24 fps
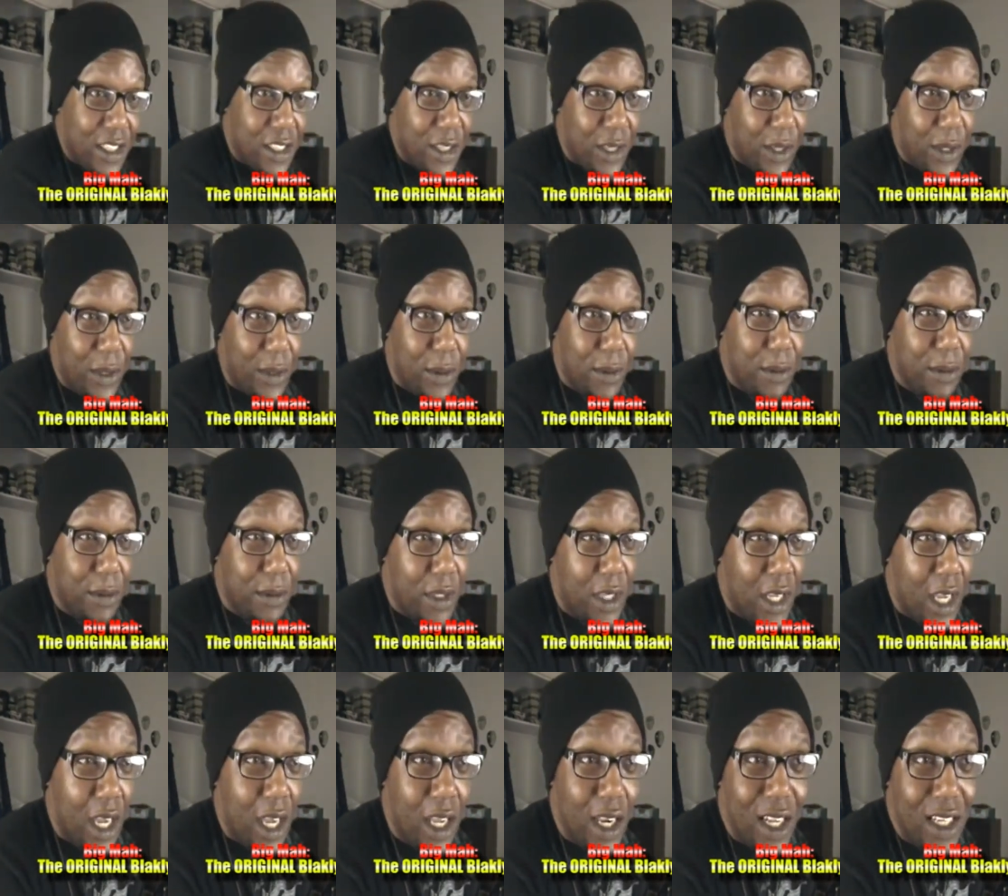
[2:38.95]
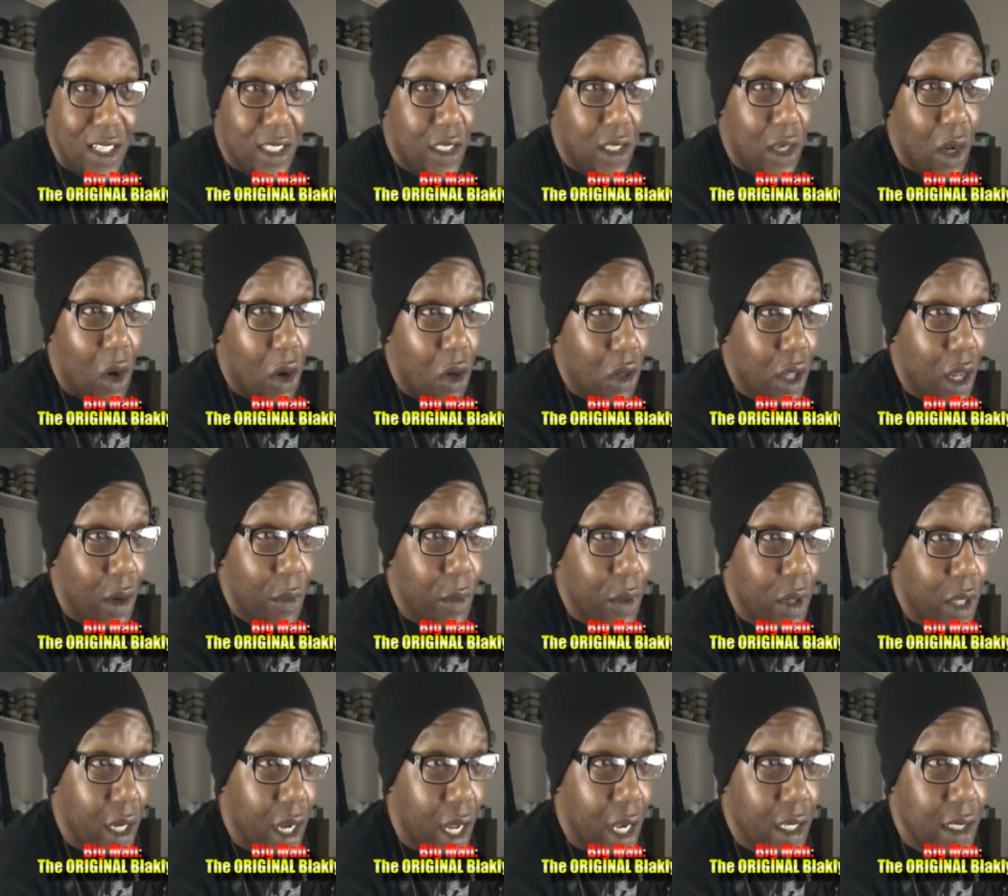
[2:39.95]
So, yeah, that's all I
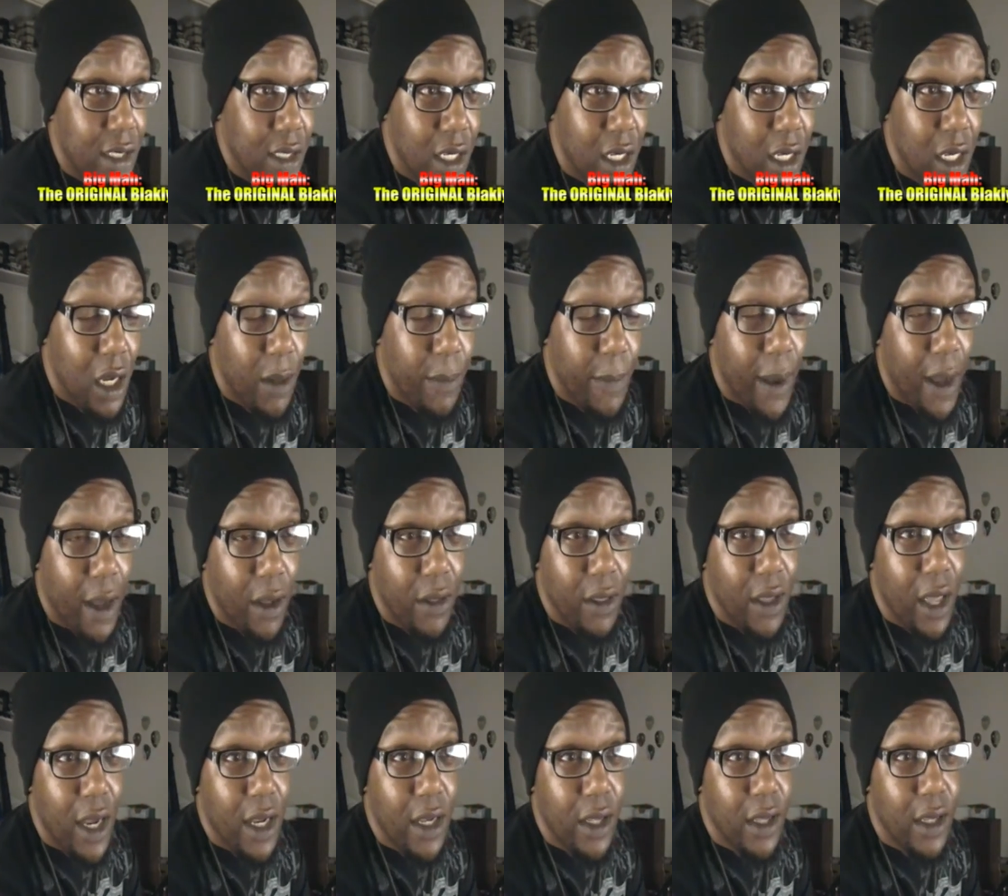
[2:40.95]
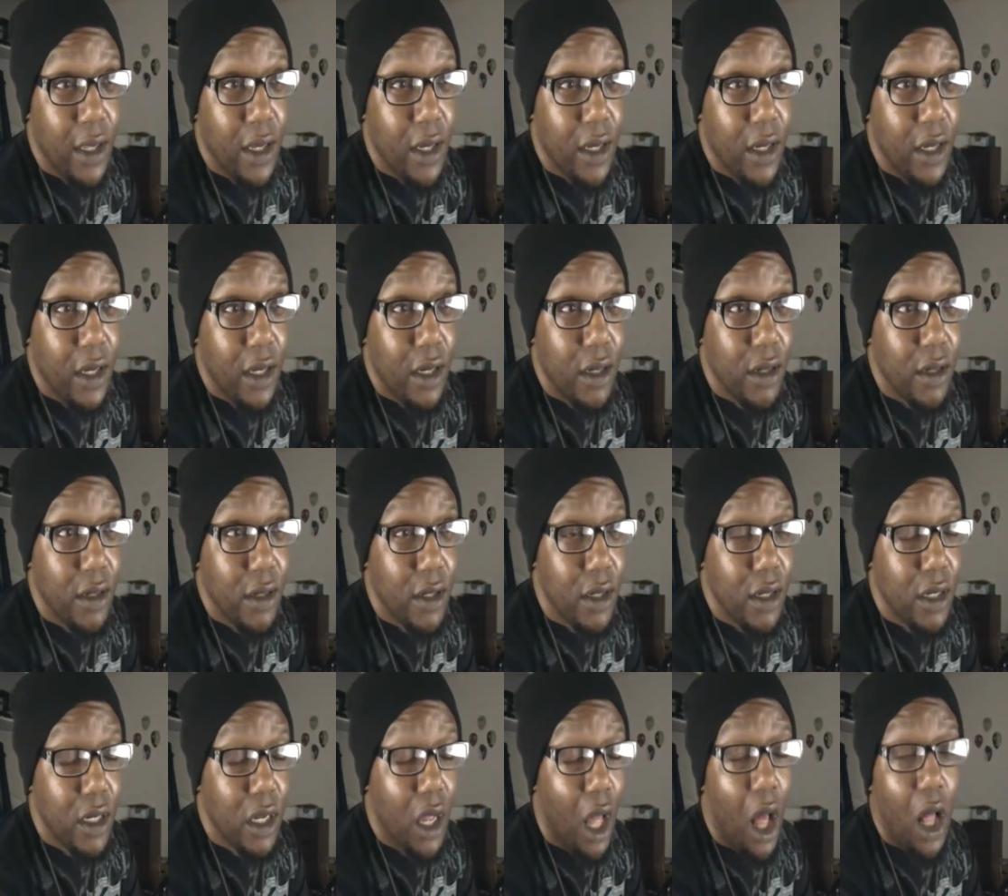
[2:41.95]
really got to say about, like, the uh,
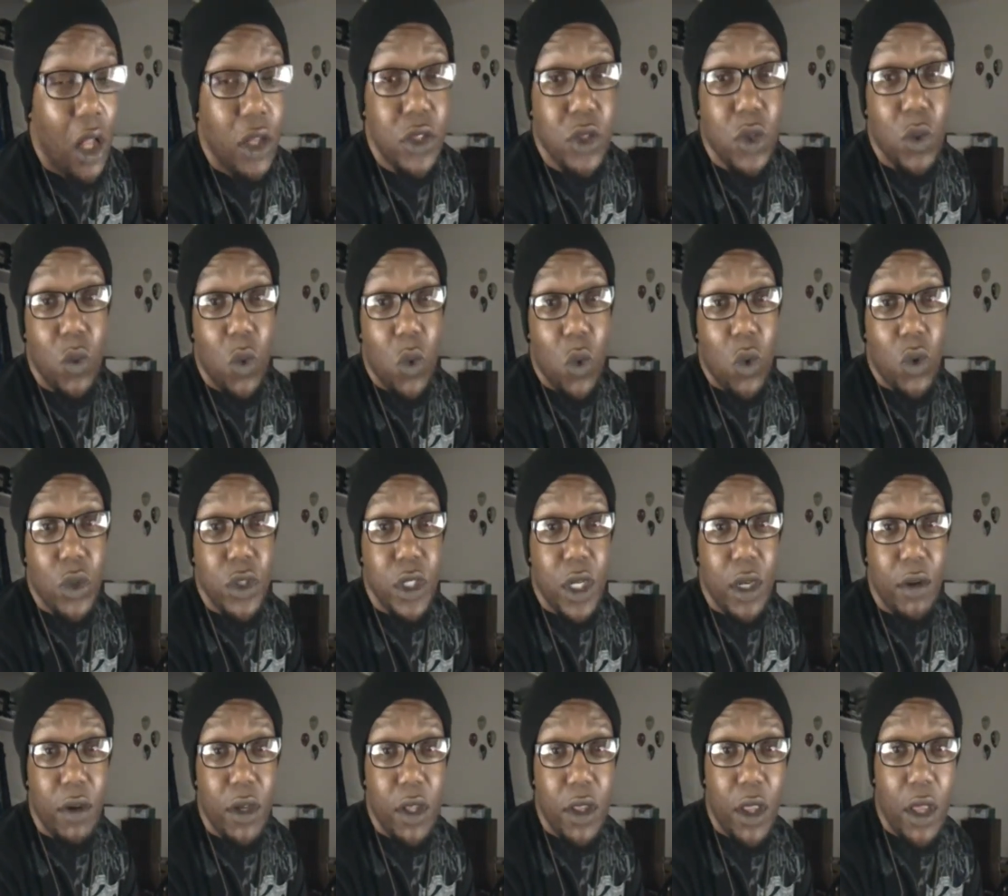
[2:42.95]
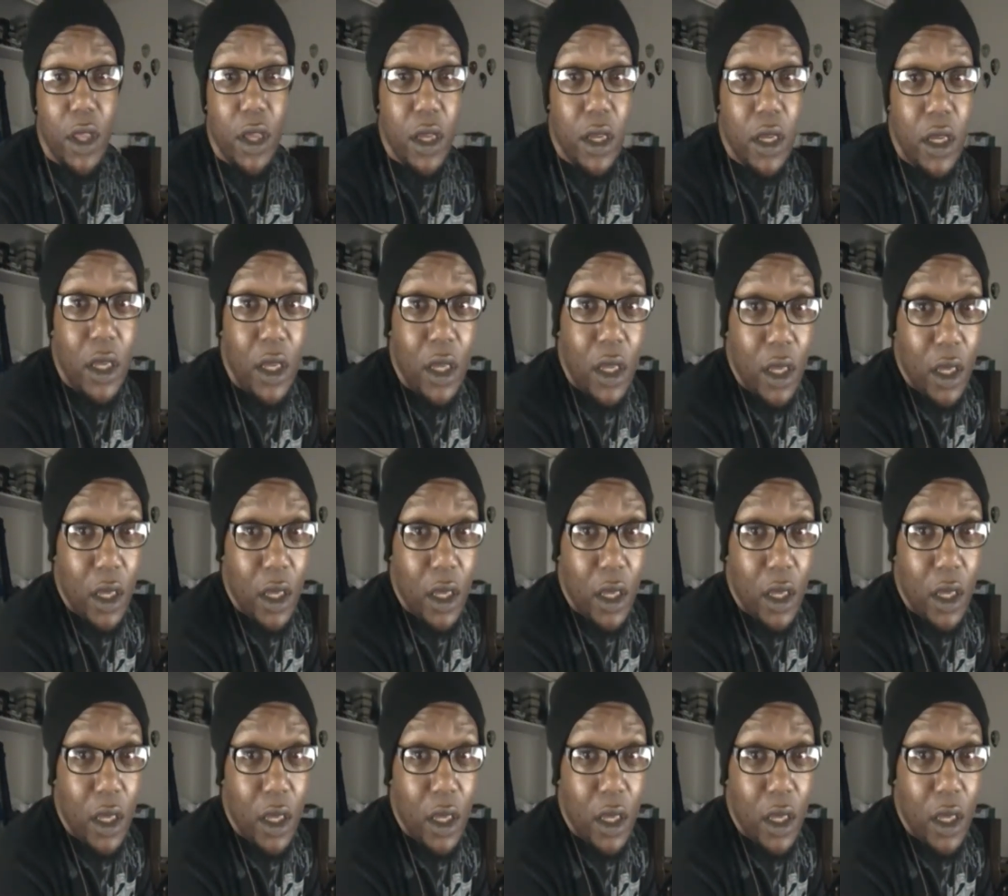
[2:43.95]
console wars and everything.